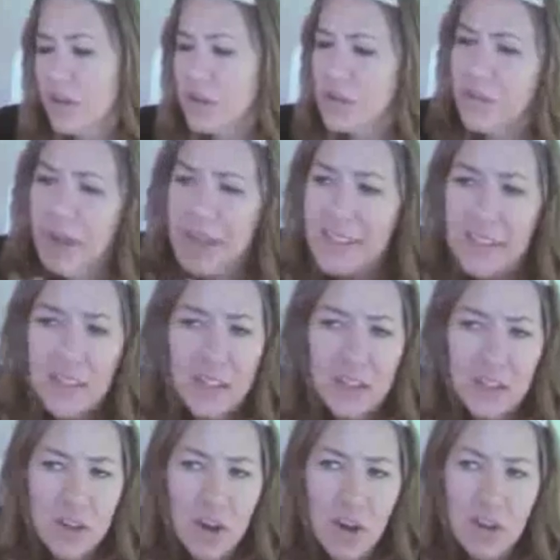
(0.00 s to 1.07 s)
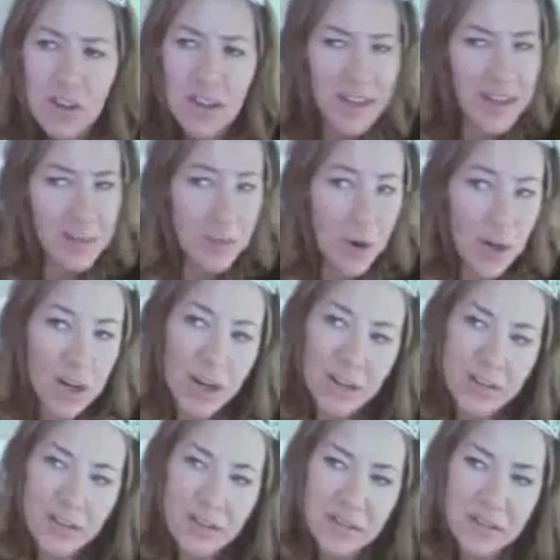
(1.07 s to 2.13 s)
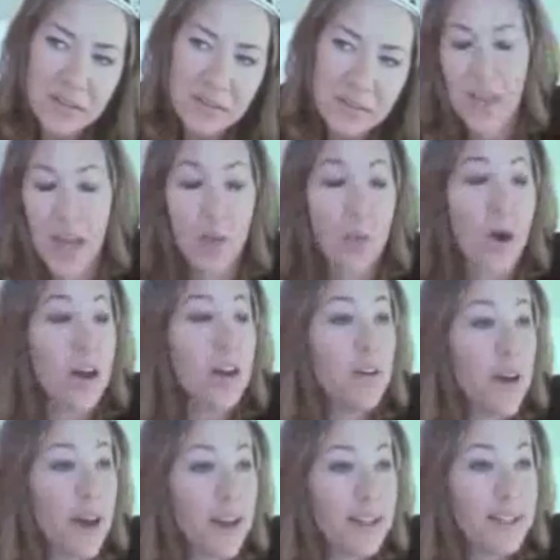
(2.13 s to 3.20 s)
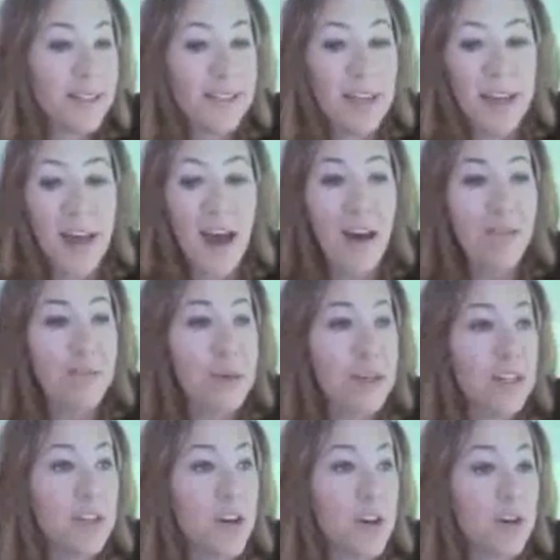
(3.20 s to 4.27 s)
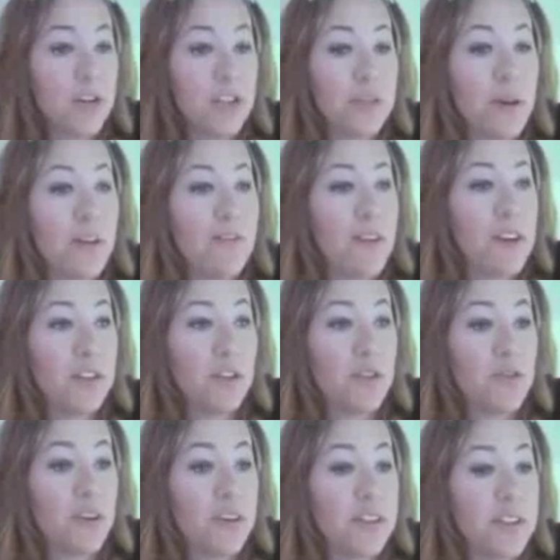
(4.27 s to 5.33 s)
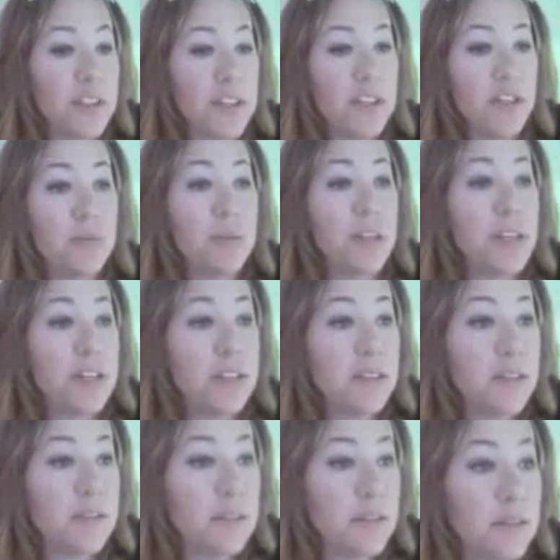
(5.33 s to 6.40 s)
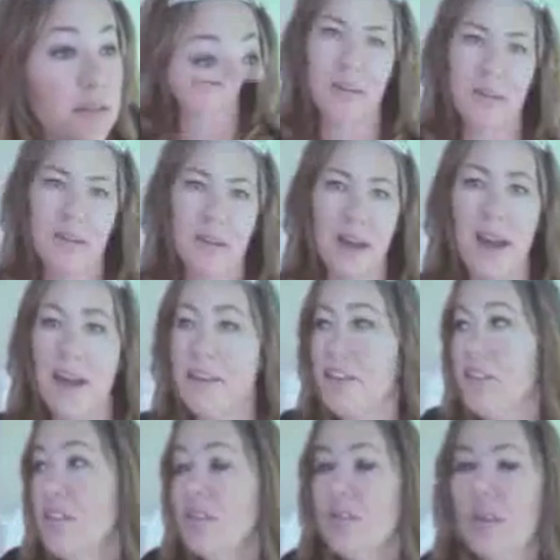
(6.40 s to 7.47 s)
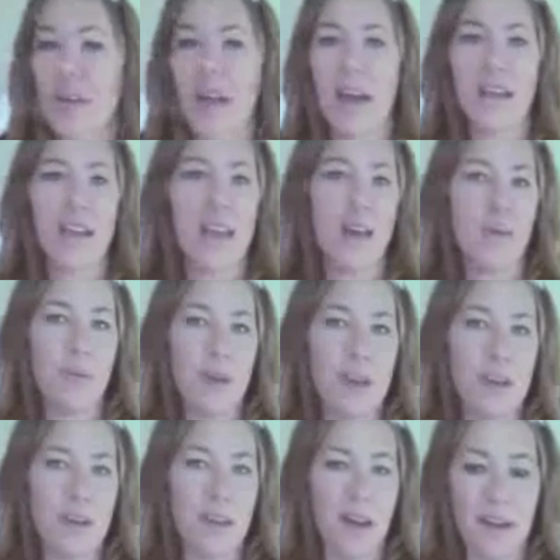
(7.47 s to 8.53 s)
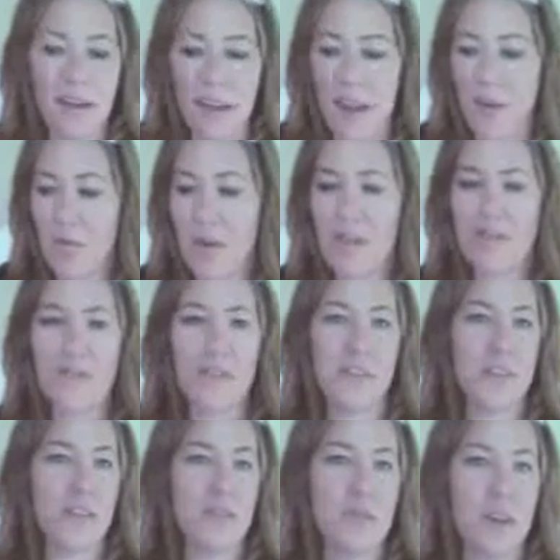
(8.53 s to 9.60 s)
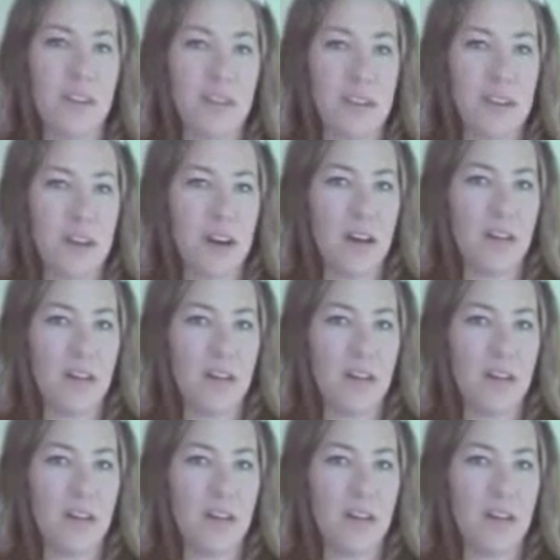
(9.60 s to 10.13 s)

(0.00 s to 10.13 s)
those Mexicans called, they need more guns. And while you're at it, send $500 million to my friends over at Solyndra, please. I had to do it. I can't wait. I can't wait for the do-nothing